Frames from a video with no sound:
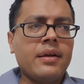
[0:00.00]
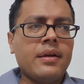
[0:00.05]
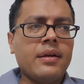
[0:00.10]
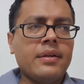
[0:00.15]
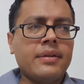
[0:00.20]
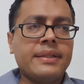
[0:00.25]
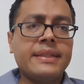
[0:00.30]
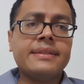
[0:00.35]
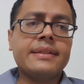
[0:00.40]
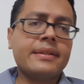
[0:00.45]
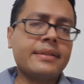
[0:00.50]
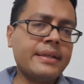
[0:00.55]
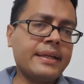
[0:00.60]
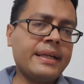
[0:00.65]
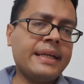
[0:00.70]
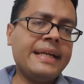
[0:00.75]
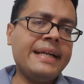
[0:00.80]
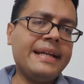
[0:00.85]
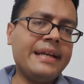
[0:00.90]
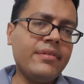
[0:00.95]
these are the
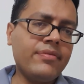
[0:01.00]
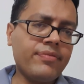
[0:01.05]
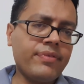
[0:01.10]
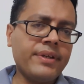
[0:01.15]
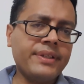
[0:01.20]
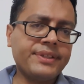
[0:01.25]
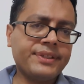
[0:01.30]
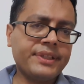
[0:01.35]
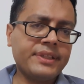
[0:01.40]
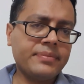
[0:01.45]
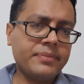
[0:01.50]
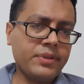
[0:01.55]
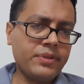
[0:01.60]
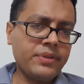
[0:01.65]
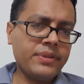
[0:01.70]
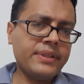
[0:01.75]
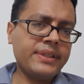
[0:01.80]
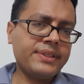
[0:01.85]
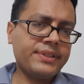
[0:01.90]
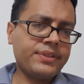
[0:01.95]
key differences
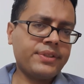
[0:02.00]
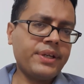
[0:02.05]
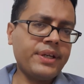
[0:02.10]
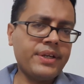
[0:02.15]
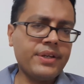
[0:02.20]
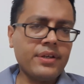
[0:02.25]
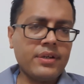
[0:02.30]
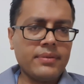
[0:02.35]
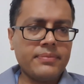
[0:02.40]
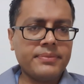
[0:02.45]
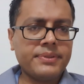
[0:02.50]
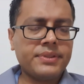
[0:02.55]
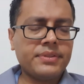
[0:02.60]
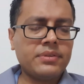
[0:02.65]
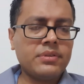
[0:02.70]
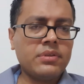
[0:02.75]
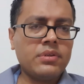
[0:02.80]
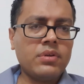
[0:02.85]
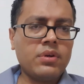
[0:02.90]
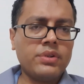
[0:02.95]
between these three terms:
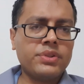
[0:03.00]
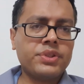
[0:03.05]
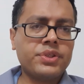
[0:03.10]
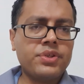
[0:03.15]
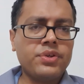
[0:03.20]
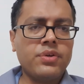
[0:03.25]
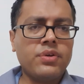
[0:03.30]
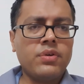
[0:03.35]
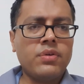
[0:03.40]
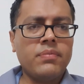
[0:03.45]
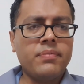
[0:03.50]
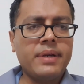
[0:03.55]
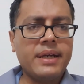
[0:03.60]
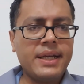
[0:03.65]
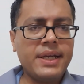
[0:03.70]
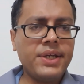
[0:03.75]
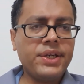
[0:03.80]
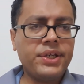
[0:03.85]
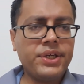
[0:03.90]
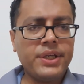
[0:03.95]

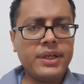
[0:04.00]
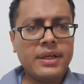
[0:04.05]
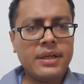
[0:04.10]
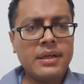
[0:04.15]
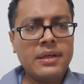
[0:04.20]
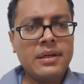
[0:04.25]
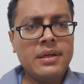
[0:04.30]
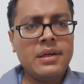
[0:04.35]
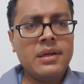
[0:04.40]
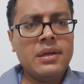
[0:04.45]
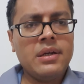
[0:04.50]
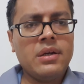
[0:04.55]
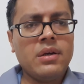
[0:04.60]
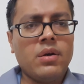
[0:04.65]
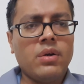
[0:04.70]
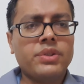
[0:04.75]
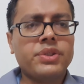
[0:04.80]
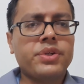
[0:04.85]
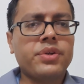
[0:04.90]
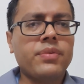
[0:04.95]
osteomalacia,
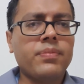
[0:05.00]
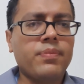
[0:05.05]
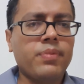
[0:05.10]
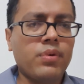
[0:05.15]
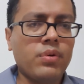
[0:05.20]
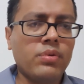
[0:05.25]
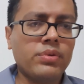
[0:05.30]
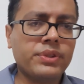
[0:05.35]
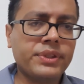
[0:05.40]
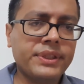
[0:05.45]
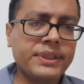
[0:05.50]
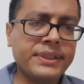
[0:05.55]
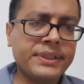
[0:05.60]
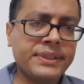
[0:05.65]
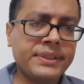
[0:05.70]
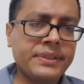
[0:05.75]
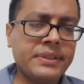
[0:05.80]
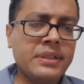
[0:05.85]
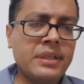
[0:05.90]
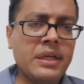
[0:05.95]

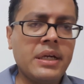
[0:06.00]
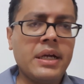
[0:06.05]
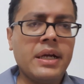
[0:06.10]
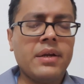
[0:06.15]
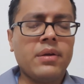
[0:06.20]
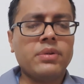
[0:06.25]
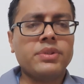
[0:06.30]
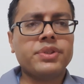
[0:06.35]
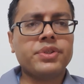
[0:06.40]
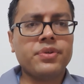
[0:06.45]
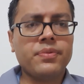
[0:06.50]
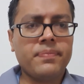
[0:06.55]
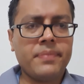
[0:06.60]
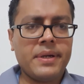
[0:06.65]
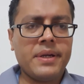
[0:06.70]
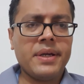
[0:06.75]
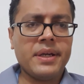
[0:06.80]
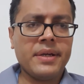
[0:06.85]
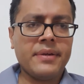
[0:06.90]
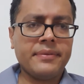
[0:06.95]
osteoporosis, and
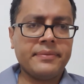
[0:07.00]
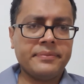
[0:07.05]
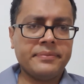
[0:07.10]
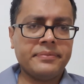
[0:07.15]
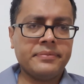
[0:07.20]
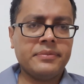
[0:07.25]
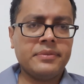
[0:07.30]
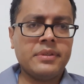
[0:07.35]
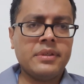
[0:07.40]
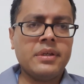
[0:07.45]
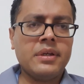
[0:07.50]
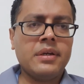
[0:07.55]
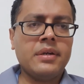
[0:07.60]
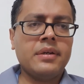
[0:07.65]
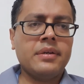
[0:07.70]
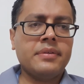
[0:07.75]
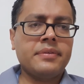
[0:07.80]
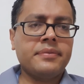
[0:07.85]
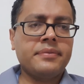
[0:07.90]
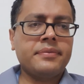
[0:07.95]
osteopenia.
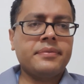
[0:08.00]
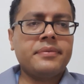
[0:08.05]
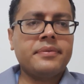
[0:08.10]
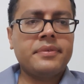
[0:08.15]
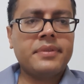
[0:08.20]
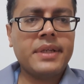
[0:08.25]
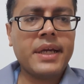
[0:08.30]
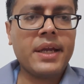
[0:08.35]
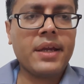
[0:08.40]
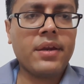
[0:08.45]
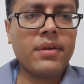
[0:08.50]
Thank